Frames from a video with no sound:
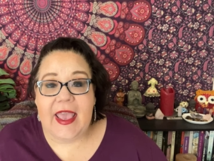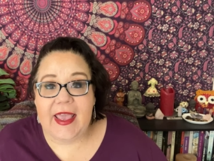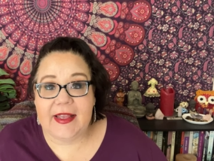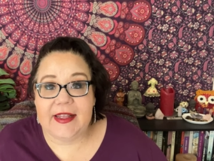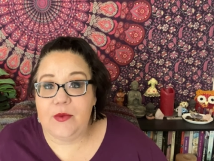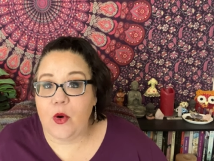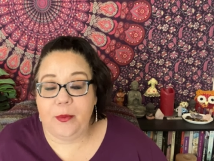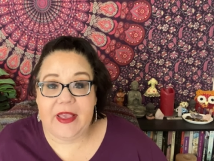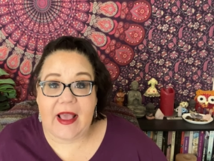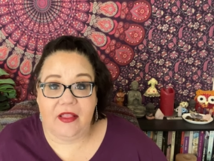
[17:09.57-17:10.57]
And he won't
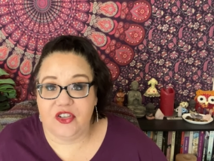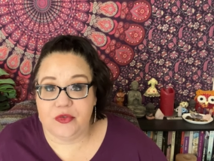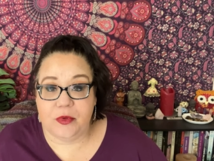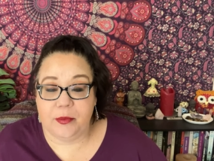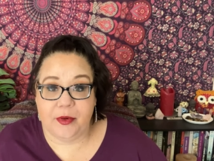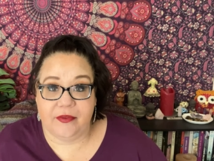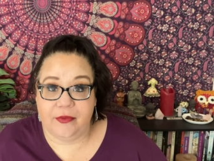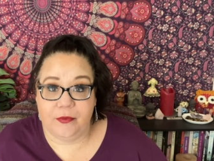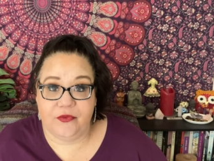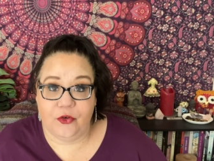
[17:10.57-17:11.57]
be eligible
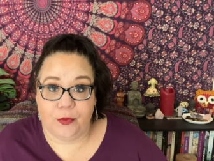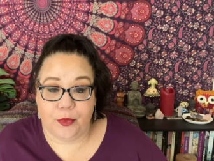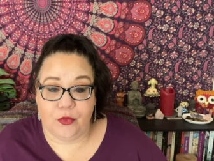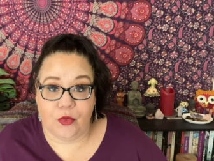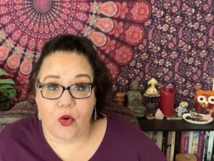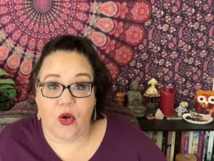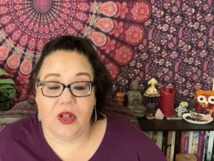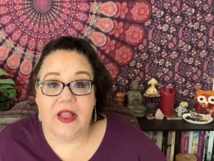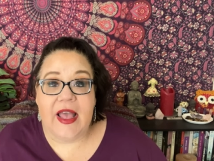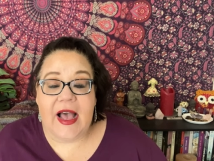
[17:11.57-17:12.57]
for
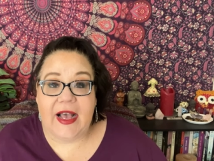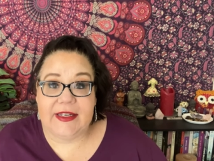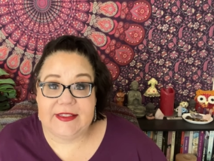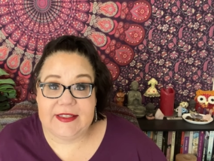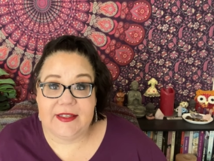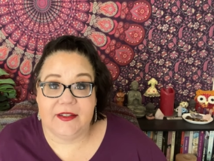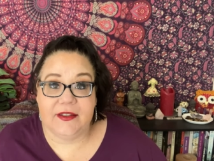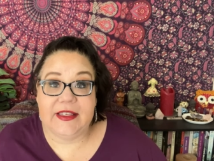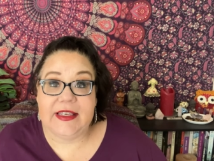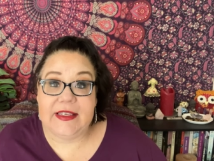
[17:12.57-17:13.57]
parole
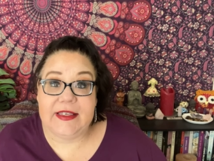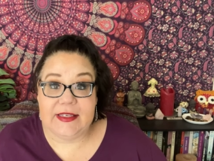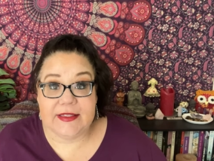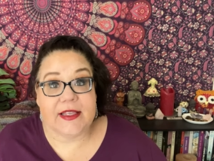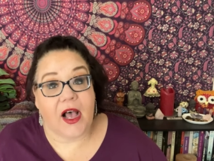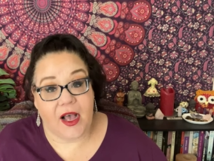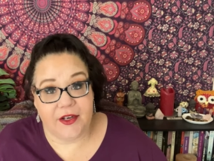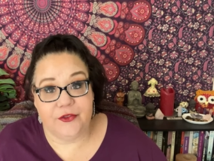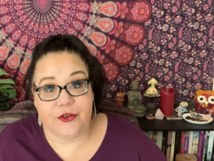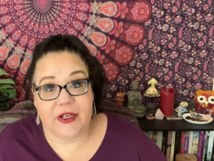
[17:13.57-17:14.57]
until he is
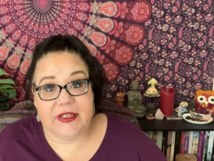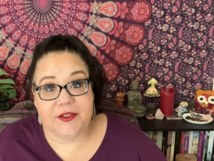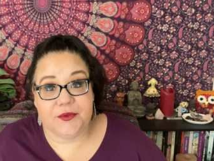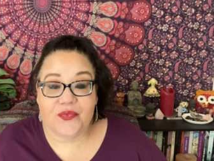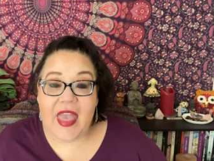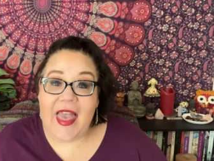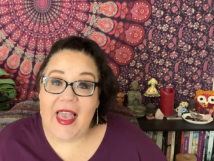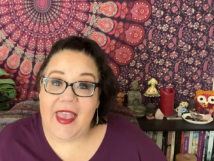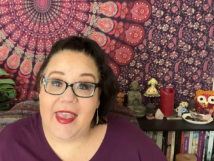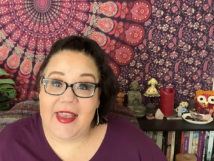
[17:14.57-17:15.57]
100.
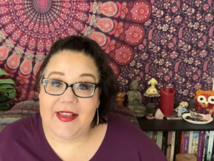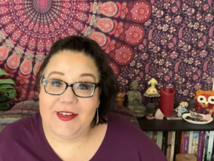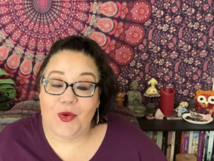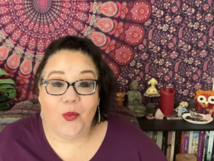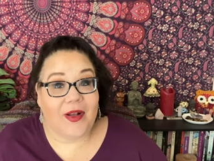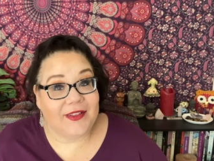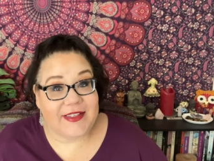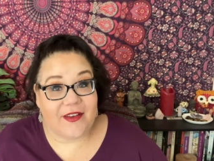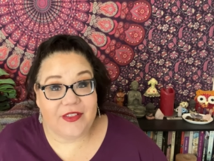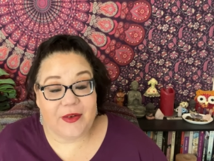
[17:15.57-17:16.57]
And while
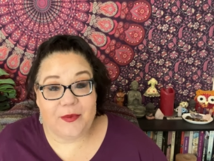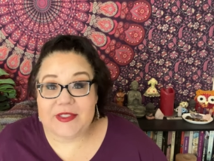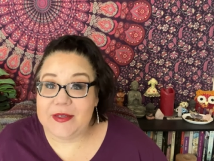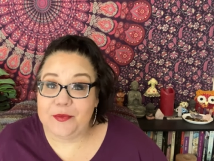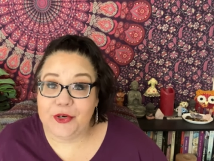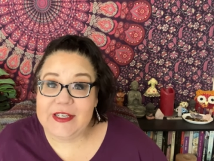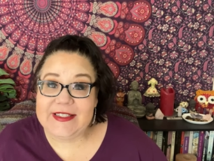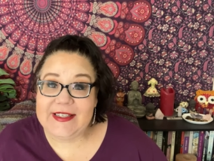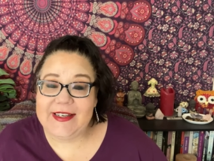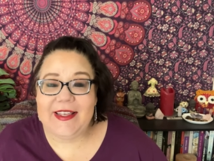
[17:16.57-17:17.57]
Devlin was in
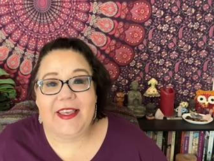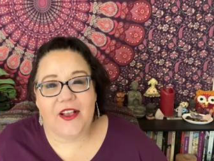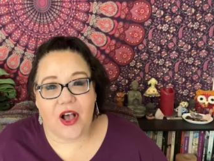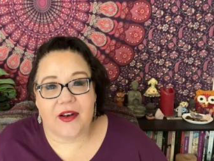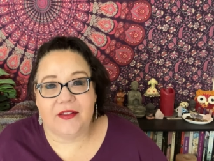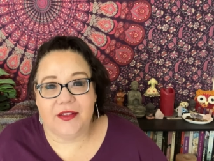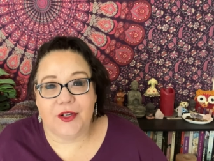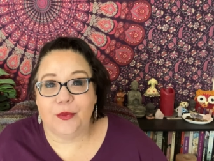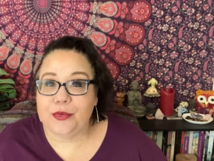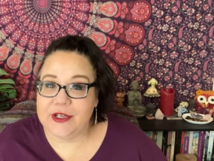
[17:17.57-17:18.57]
prison, he got a
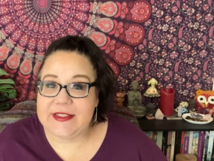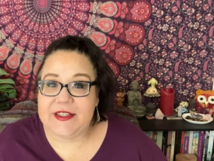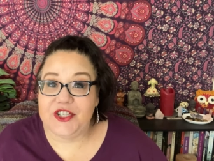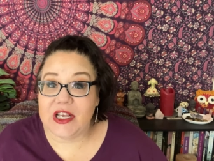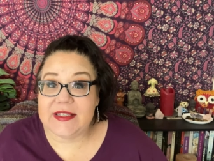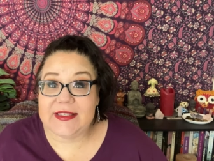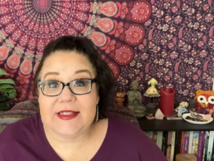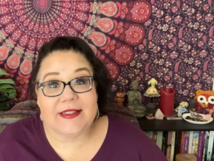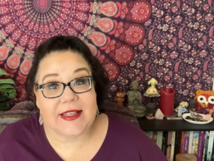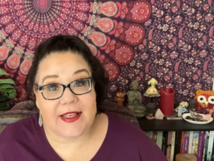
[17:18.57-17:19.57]
little prison
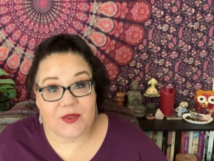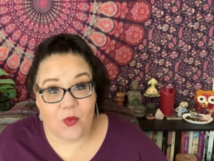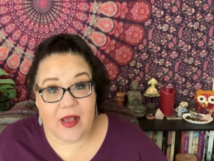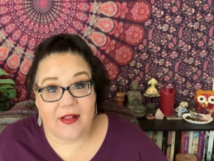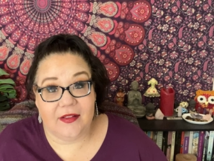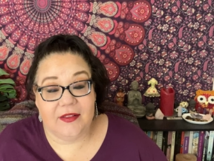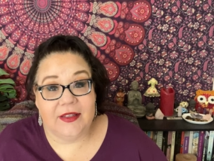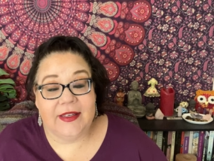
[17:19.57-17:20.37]
justice as well.